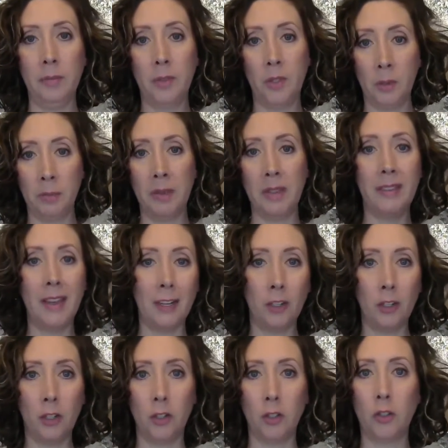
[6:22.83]
Submit
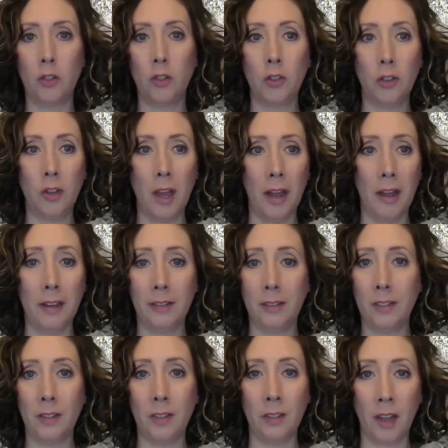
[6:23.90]
that to
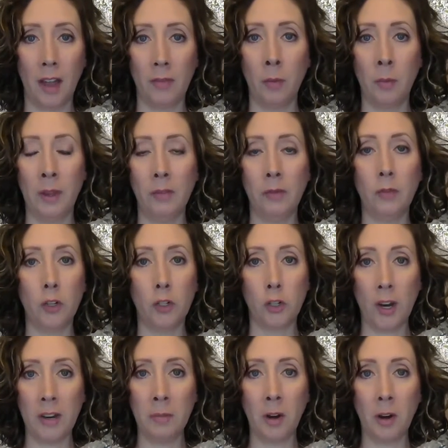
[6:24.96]
the government for a
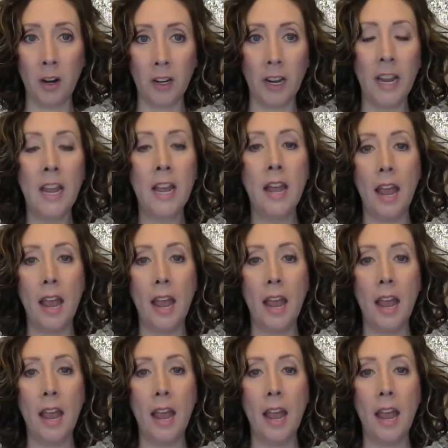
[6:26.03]
trademark,